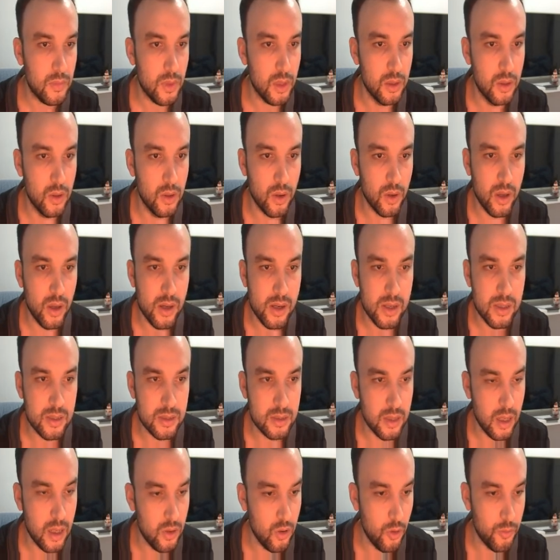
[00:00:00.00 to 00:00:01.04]
Okay guys,
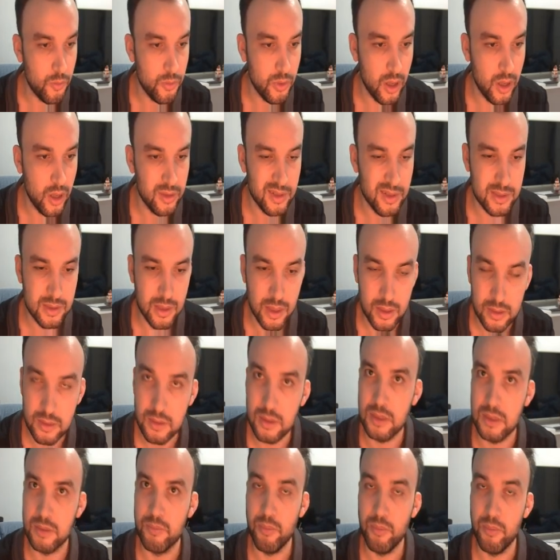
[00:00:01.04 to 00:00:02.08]
I hope you understand
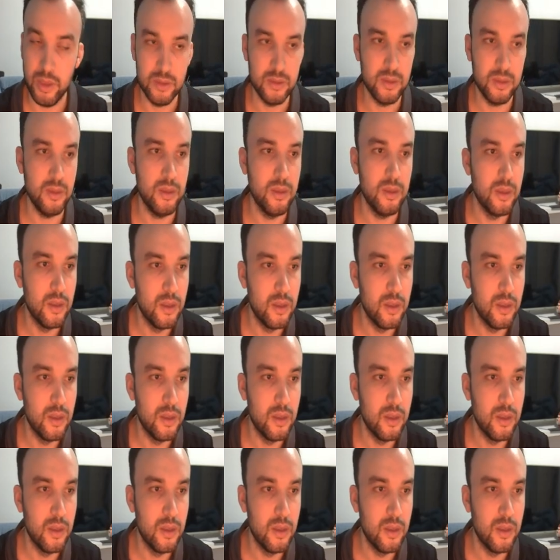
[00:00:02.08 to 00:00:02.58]
it better.